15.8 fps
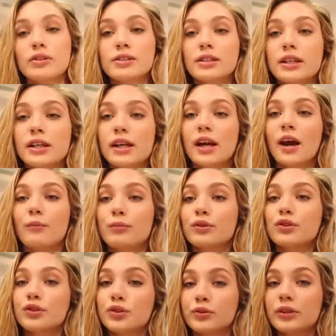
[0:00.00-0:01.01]
Recently, I've
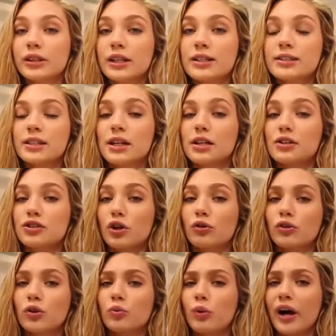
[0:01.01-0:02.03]
been doing this and I
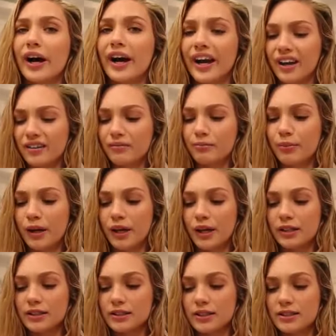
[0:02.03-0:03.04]
don't know why,
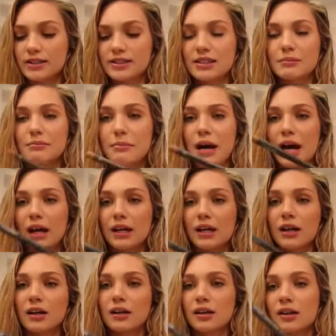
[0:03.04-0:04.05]
but this is the MAC